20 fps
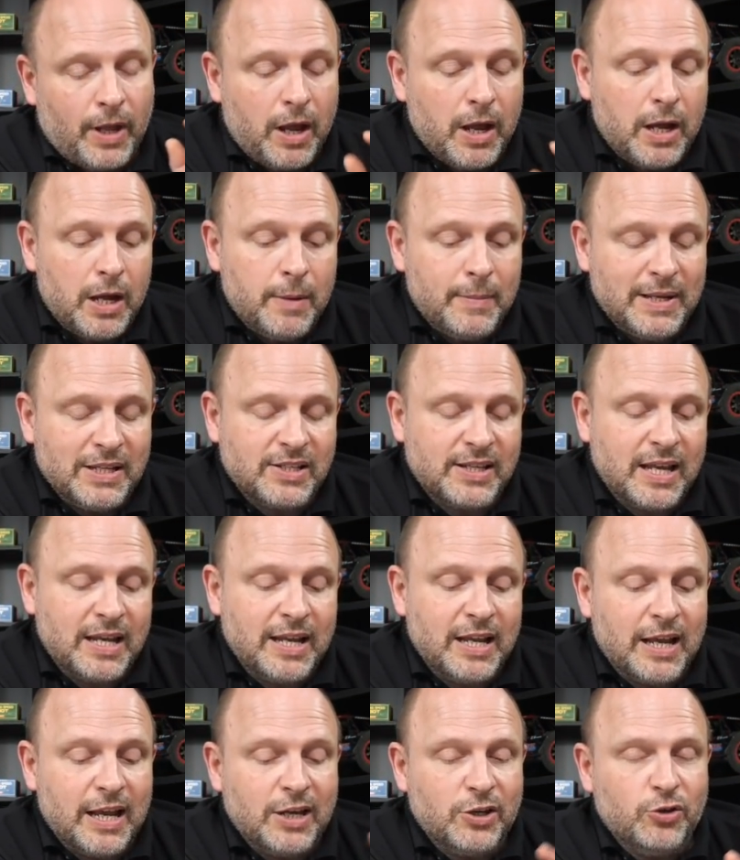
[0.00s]
Um, it's
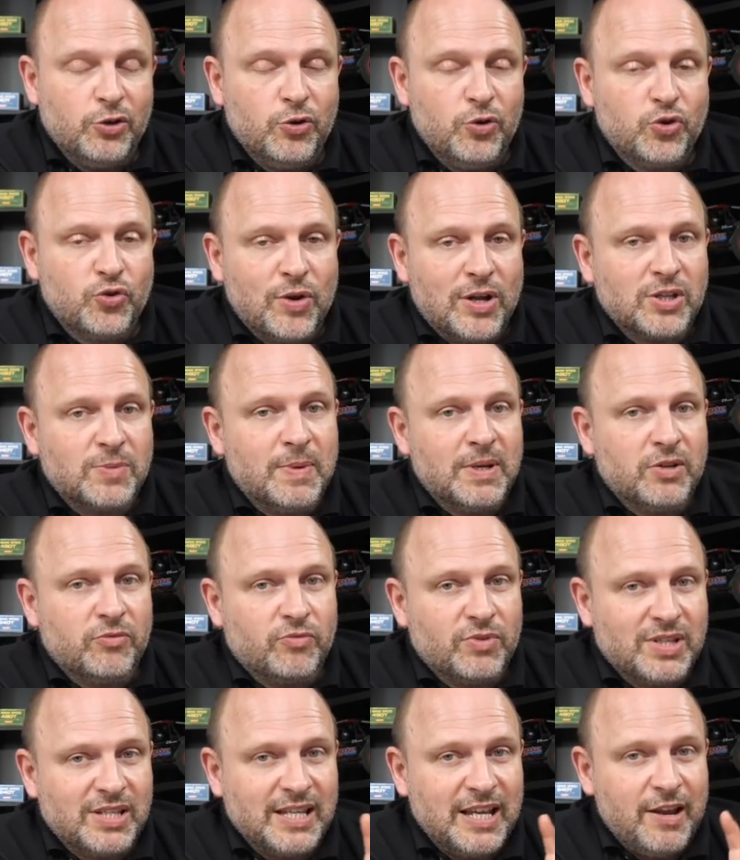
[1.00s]
getting a new transmitter
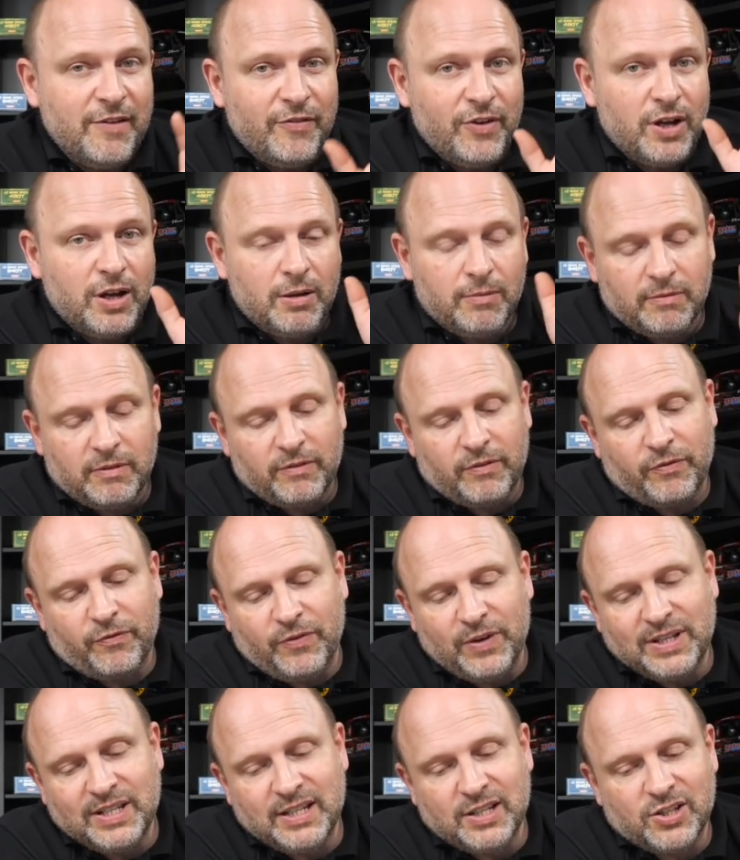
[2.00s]
receiver
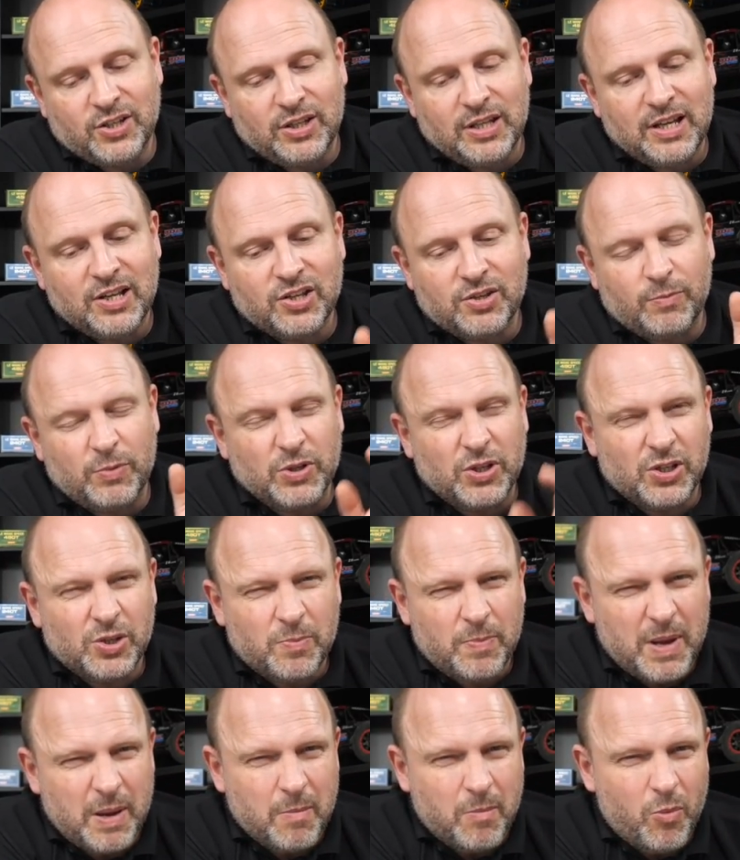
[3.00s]
fitted to this, which is a
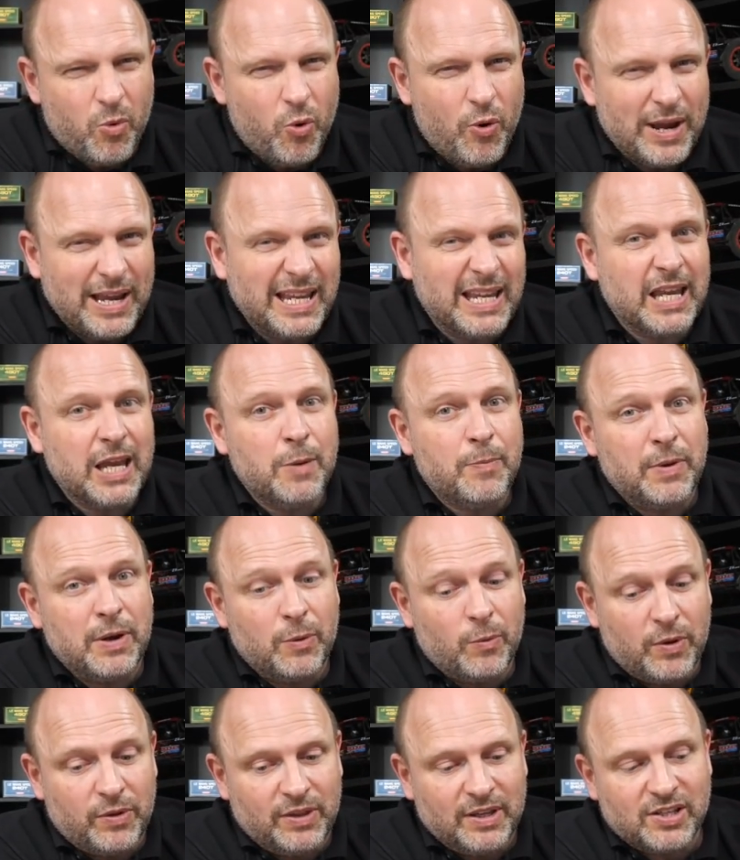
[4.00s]
bit more in
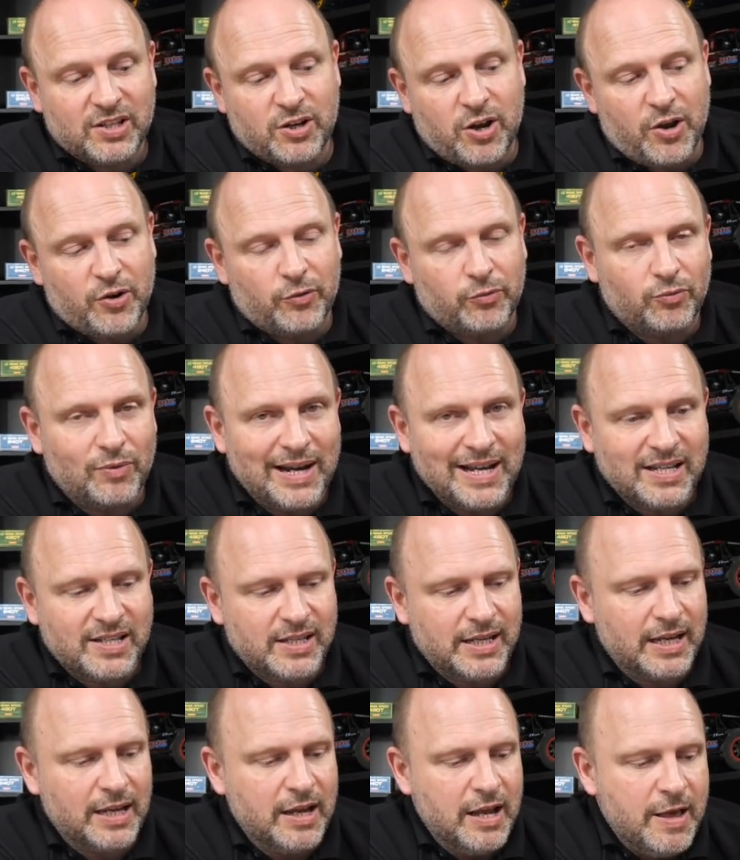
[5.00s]
keeping with this kind of
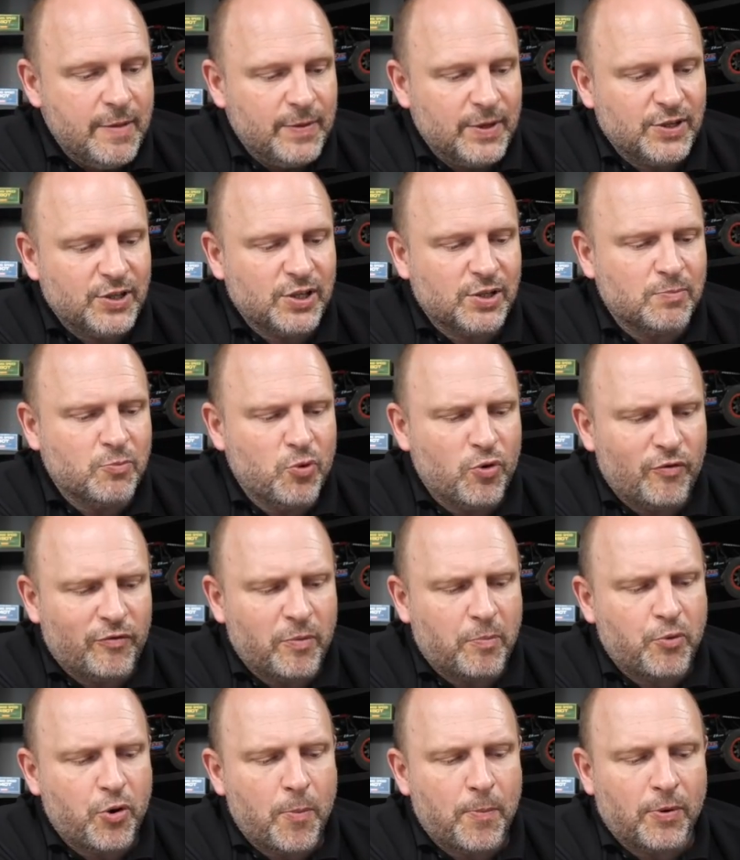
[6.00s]
racing. This is more of
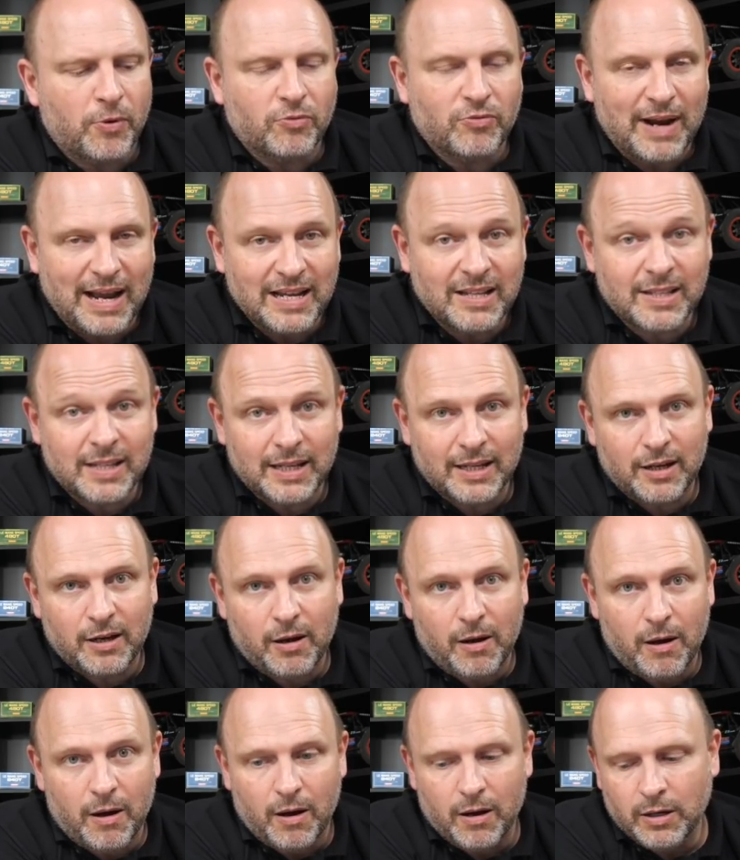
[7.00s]
a proper racing
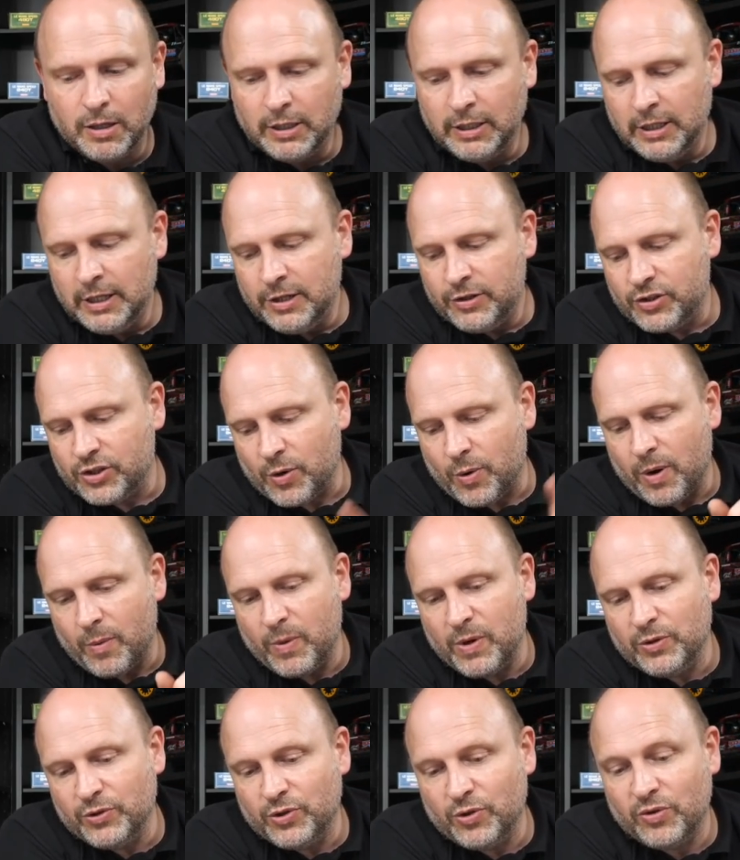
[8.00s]
car, so I
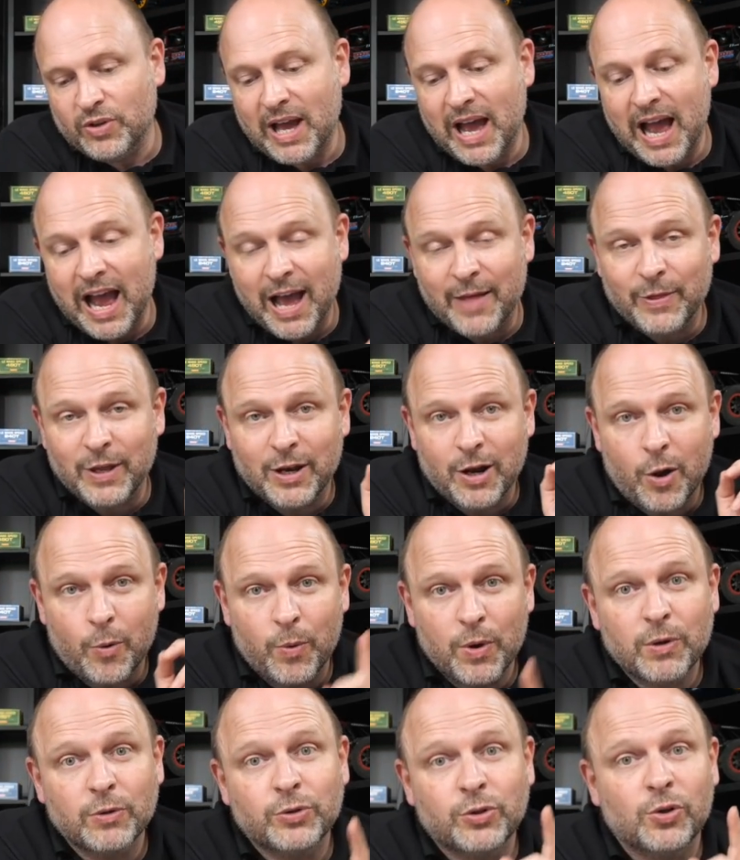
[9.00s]
will do that, and then I
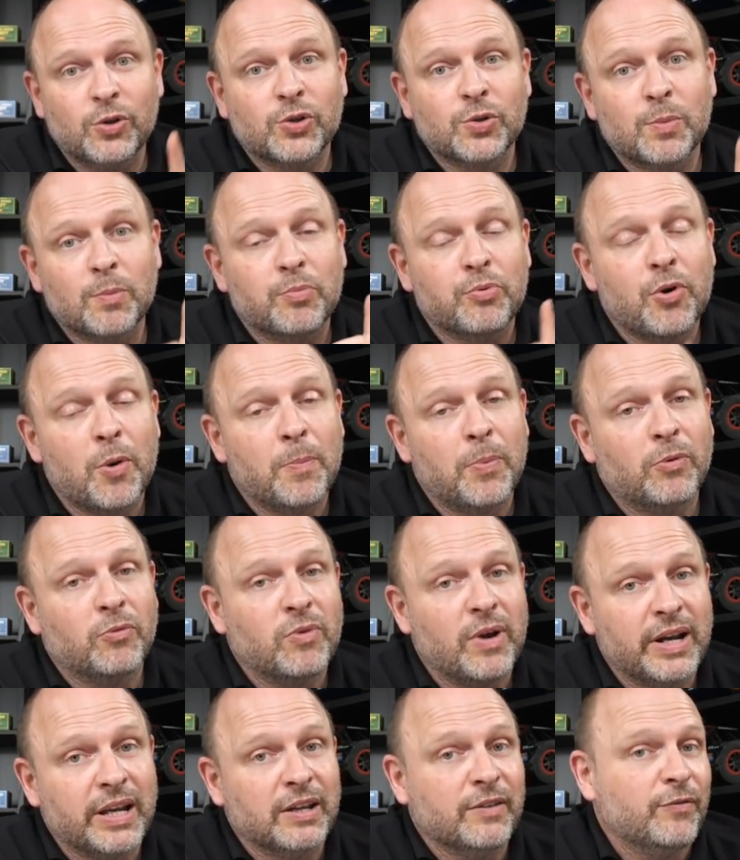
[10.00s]
will do some proper
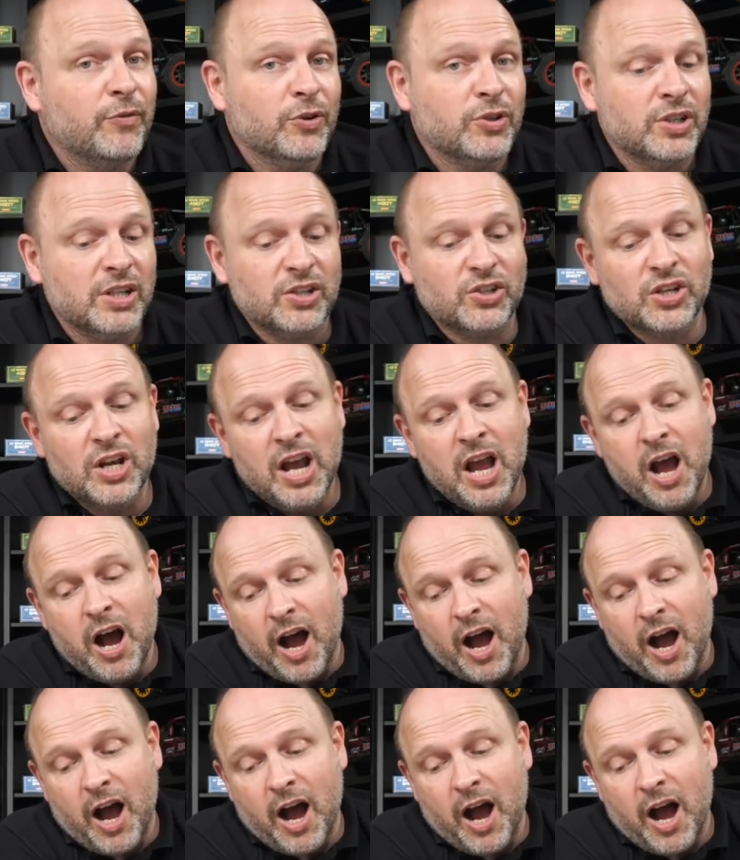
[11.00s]
running footage.